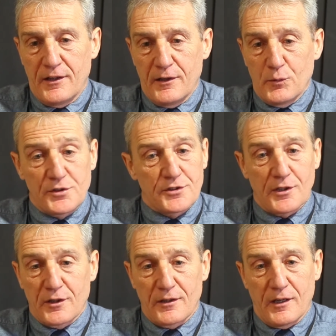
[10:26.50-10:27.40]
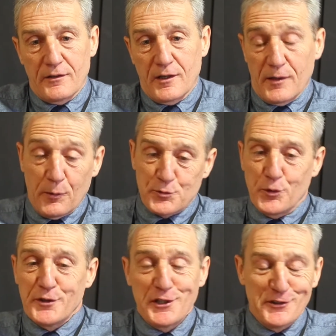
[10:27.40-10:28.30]
It was. I was
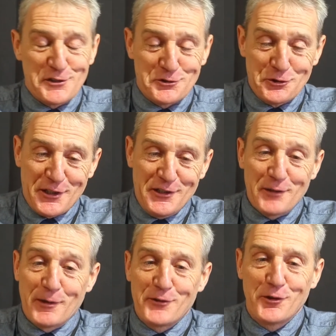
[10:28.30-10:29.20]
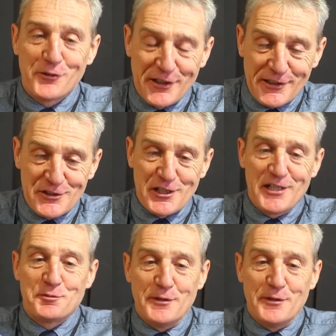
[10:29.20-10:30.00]
wanting to tell the story in there, but I don't know if I'll get the chance.